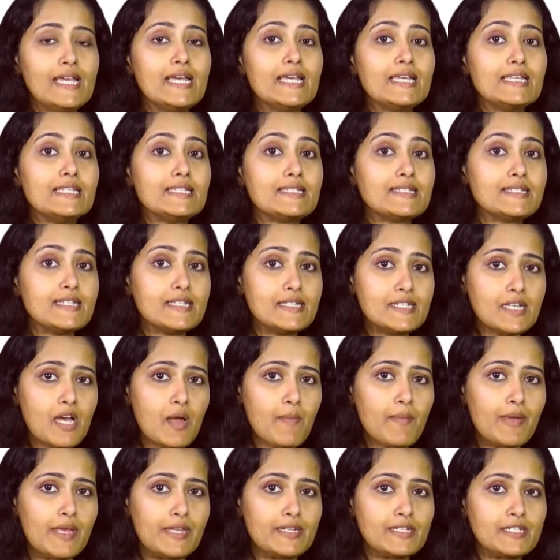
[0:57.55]
is
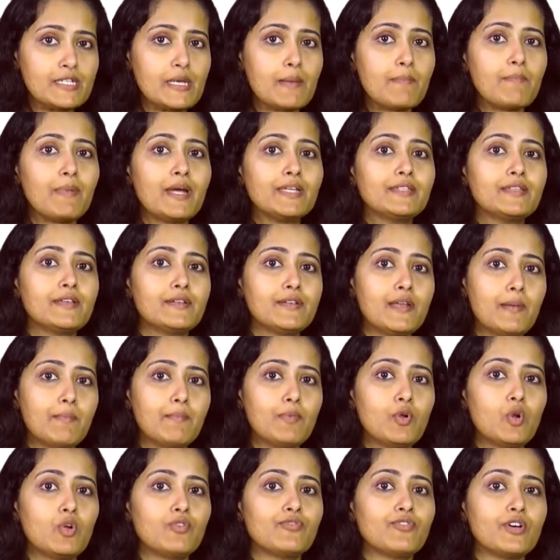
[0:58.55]
determined by the
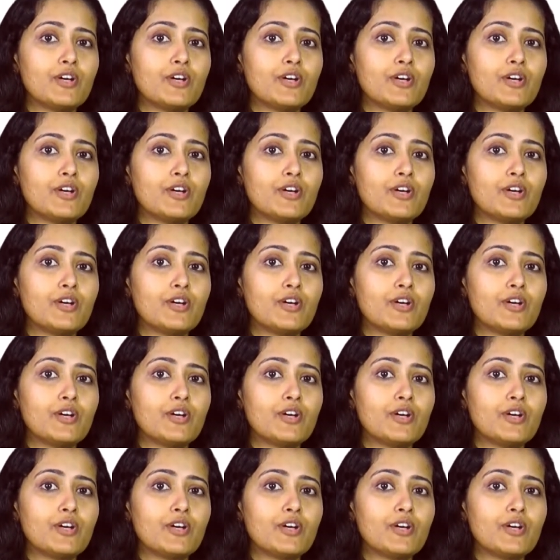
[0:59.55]
number of